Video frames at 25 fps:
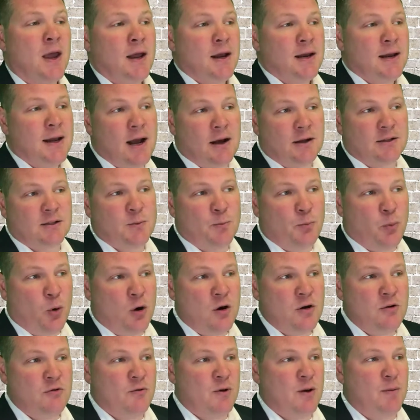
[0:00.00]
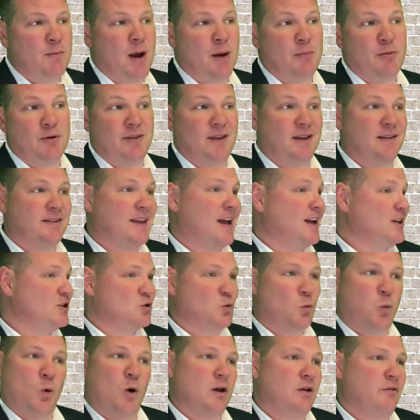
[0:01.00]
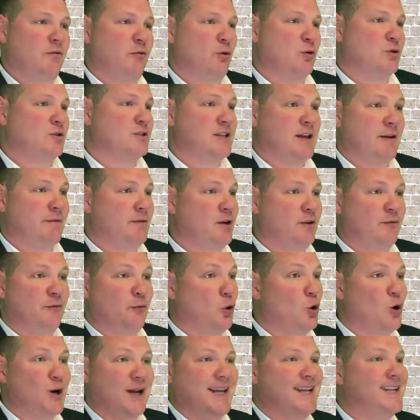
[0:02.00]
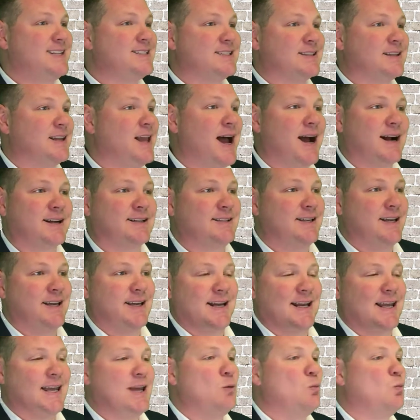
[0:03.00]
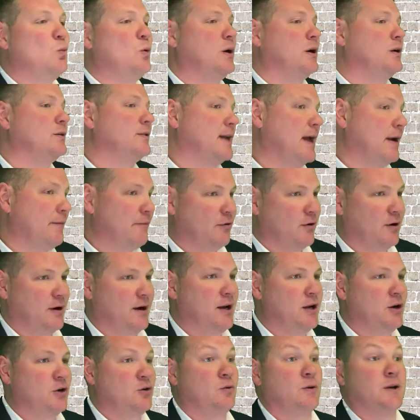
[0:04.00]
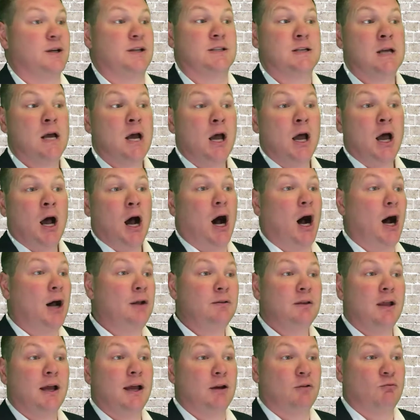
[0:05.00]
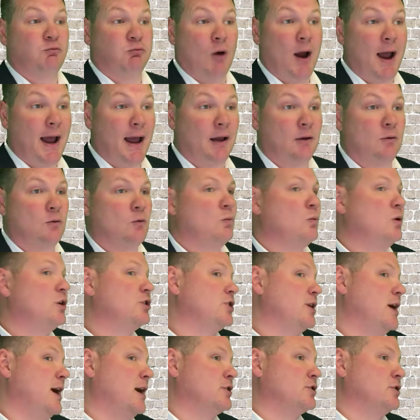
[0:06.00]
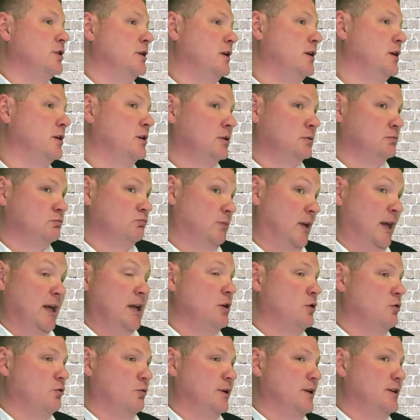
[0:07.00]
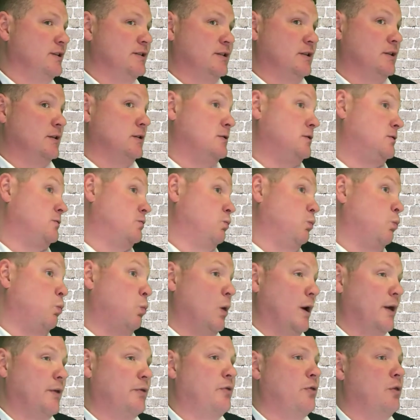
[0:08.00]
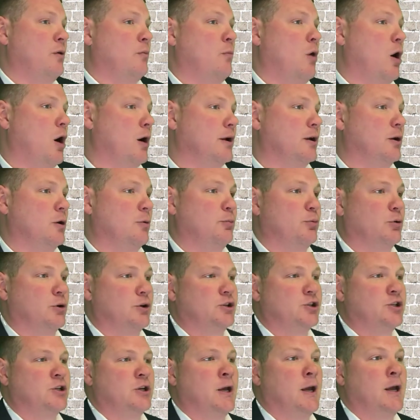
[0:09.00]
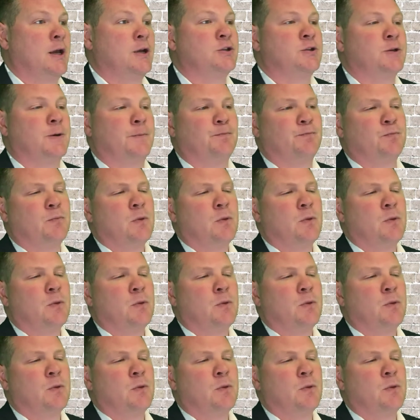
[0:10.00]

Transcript: Now, it's important to remember that that two thousand four hundred seventy-four dollars, it's locked in. It will never increase, unlike rent, which actually increases with the market appreciation.